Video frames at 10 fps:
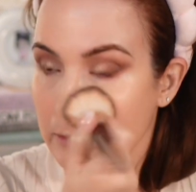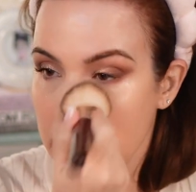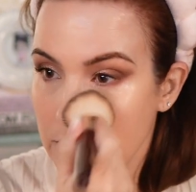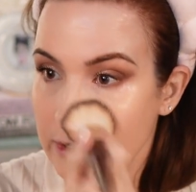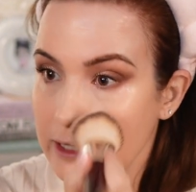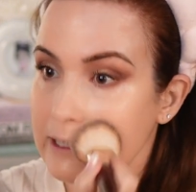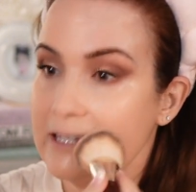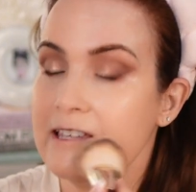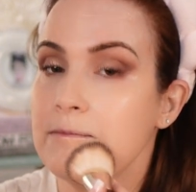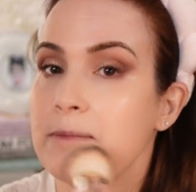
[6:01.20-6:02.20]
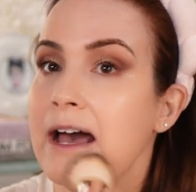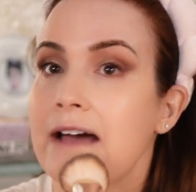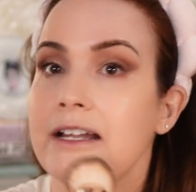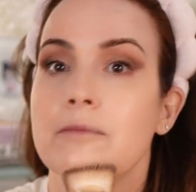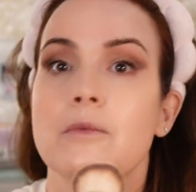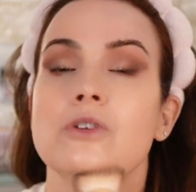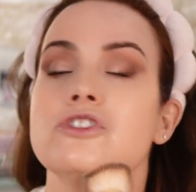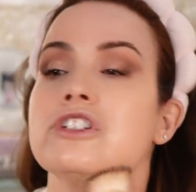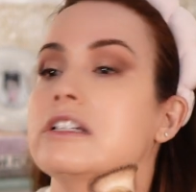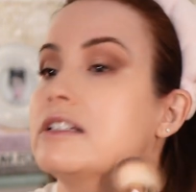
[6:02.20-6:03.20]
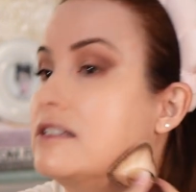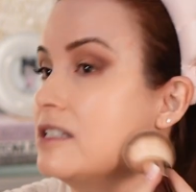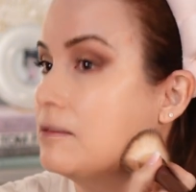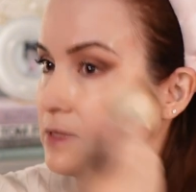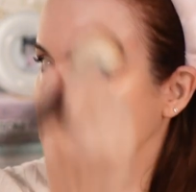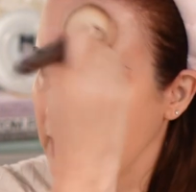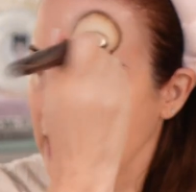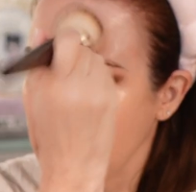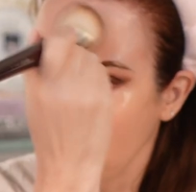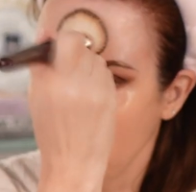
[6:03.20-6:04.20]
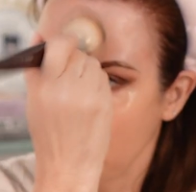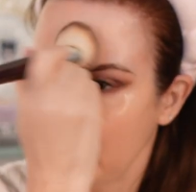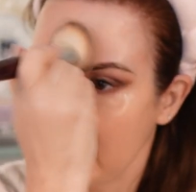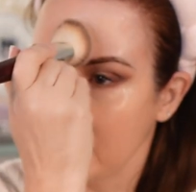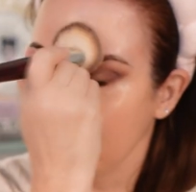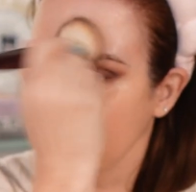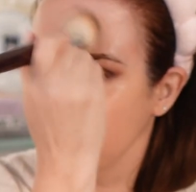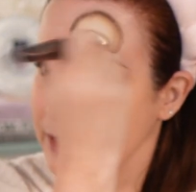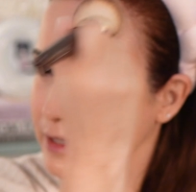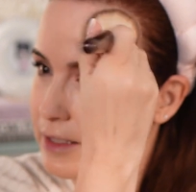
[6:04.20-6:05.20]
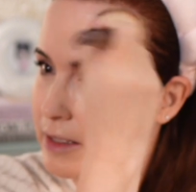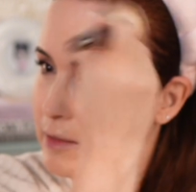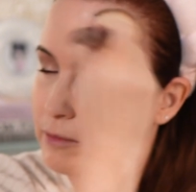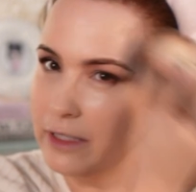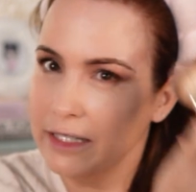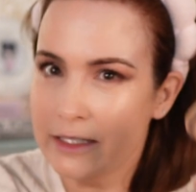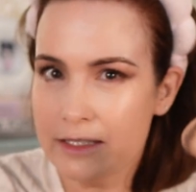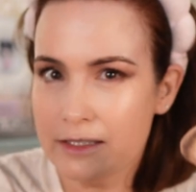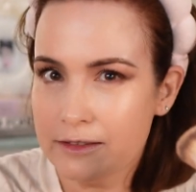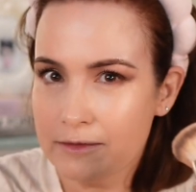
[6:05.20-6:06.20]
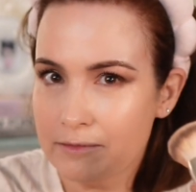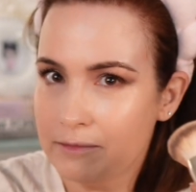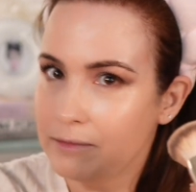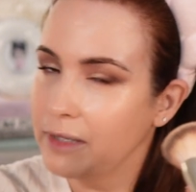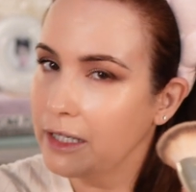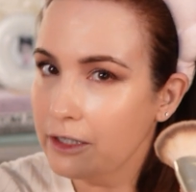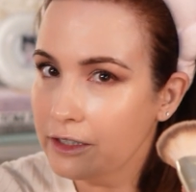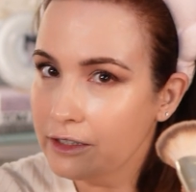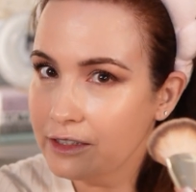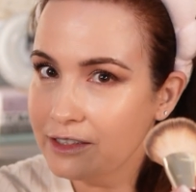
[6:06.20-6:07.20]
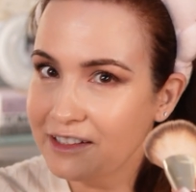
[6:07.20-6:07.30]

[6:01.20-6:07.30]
Doing the patting motion seems to help it blend better.